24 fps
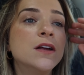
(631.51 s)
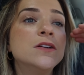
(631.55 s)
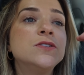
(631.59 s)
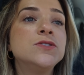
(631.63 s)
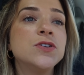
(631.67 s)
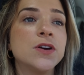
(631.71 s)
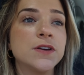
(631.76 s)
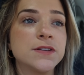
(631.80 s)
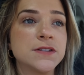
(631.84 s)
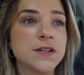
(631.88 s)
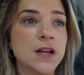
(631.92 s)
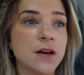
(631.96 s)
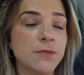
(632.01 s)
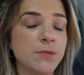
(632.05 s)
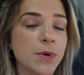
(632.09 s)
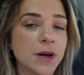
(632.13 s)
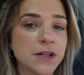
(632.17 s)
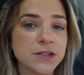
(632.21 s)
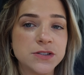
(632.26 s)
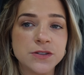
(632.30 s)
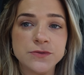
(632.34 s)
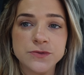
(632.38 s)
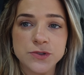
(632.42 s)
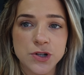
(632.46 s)
just a
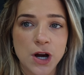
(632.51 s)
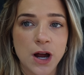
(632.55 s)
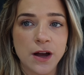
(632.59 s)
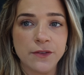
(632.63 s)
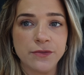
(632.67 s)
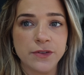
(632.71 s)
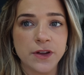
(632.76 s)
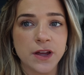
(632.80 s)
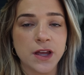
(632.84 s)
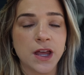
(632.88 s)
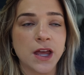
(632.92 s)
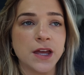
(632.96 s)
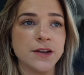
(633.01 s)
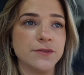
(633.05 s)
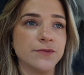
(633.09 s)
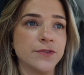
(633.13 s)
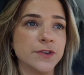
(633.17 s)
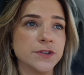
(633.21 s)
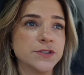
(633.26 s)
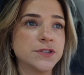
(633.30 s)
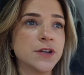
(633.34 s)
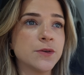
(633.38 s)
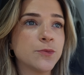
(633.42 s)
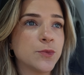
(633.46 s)
bunch of traffic, and
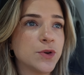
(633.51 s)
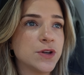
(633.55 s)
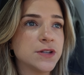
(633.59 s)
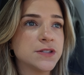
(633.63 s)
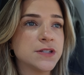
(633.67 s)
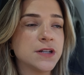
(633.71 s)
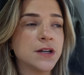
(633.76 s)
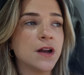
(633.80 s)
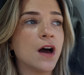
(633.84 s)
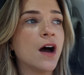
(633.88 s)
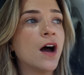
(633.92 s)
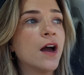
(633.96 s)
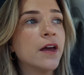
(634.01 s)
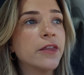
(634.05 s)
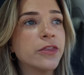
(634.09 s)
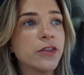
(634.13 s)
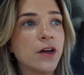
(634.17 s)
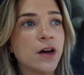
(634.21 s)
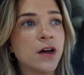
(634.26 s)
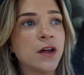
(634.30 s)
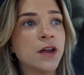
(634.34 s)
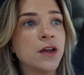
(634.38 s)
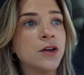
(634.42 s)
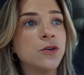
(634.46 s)
for some reason I
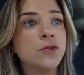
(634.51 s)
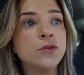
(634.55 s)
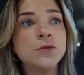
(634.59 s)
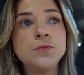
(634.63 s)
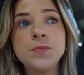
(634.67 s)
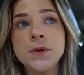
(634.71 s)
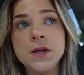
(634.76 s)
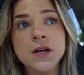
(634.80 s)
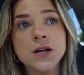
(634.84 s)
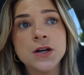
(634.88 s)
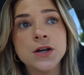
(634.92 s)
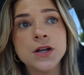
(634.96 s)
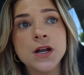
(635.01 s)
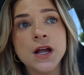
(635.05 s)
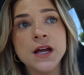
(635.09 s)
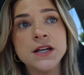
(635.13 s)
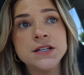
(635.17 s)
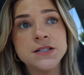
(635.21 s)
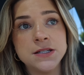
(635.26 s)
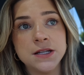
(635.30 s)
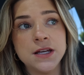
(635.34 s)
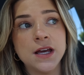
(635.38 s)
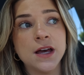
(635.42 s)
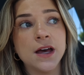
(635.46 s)
thought it would be a good
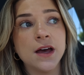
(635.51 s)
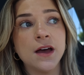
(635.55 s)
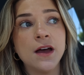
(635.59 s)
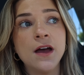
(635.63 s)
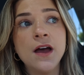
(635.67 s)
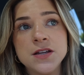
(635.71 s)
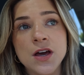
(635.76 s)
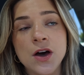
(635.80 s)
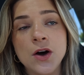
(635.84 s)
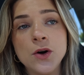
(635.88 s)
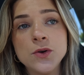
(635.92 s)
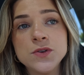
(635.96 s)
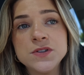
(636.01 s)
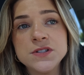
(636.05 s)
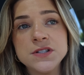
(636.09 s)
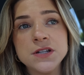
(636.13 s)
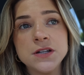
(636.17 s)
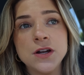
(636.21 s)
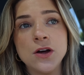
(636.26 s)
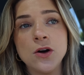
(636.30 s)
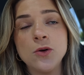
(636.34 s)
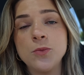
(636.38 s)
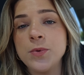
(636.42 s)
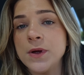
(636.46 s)
idea to host
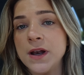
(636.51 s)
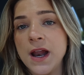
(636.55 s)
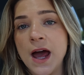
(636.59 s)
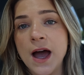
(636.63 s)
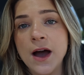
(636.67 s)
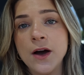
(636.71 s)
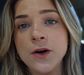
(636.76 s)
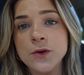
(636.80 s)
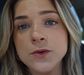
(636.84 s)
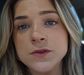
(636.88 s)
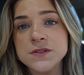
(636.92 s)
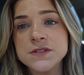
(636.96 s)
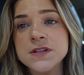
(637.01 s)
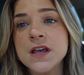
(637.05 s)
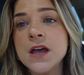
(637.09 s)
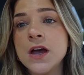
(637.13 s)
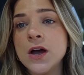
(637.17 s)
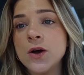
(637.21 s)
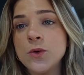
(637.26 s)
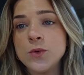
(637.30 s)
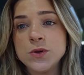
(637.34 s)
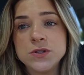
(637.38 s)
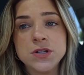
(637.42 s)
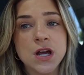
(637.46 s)
an open house,
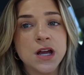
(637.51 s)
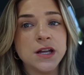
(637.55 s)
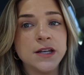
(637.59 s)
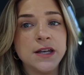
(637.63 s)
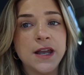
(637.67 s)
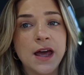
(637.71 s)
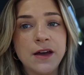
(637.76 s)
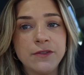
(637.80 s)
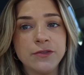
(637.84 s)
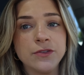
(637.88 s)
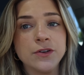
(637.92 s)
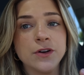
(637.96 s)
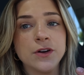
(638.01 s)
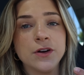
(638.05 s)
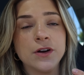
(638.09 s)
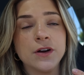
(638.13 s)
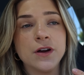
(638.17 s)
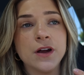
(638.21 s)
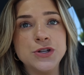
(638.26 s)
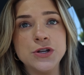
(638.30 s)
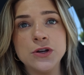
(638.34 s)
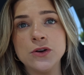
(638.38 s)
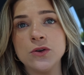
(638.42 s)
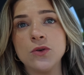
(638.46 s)
which I never
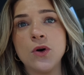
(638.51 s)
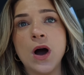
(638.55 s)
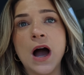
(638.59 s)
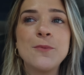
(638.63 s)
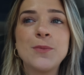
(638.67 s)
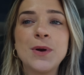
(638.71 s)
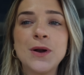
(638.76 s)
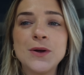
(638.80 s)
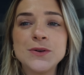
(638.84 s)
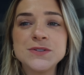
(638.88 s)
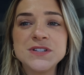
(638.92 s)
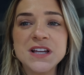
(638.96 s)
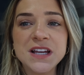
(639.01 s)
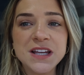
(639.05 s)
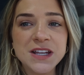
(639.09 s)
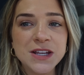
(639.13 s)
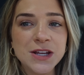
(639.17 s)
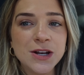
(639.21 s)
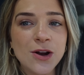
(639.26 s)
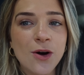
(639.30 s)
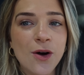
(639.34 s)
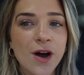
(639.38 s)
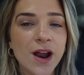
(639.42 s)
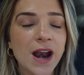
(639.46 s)
do. But I was like,
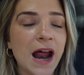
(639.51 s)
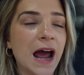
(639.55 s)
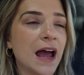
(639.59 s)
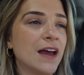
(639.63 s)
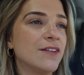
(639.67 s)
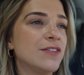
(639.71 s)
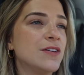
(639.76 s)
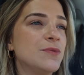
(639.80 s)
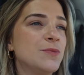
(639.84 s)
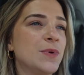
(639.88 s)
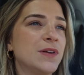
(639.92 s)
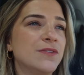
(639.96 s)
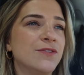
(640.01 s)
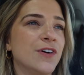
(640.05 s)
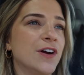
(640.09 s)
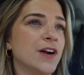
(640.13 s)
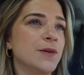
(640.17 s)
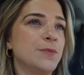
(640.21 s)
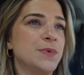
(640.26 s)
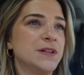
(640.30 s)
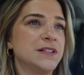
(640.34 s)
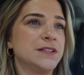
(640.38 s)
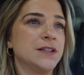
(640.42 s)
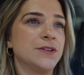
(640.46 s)
you know what? I haven't been very
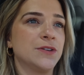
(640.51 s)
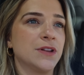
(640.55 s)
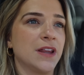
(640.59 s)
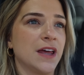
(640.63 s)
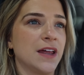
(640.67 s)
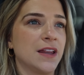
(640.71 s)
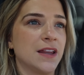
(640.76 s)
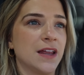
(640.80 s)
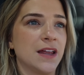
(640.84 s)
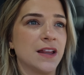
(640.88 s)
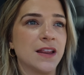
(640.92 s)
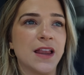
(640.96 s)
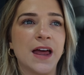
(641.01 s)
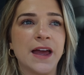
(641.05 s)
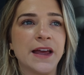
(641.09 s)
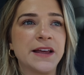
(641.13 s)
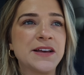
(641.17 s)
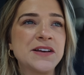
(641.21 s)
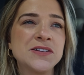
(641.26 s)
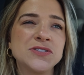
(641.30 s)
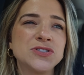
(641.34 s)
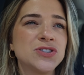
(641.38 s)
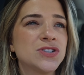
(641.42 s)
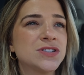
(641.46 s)
busy lately.
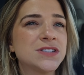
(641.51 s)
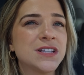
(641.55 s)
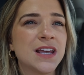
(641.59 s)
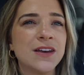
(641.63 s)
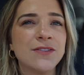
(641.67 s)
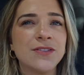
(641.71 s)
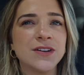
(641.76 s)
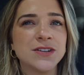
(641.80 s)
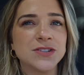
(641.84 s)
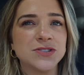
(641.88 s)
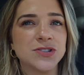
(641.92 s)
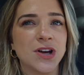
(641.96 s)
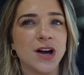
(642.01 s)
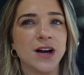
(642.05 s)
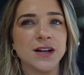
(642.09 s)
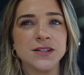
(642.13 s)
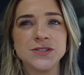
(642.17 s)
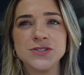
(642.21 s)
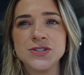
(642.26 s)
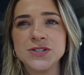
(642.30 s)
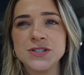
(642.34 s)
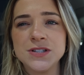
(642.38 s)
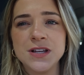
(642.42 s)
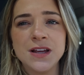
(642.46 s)
Like, just give it a shot.
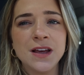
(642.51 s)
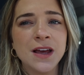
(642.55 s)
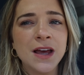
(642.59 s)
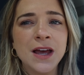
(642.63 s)
Just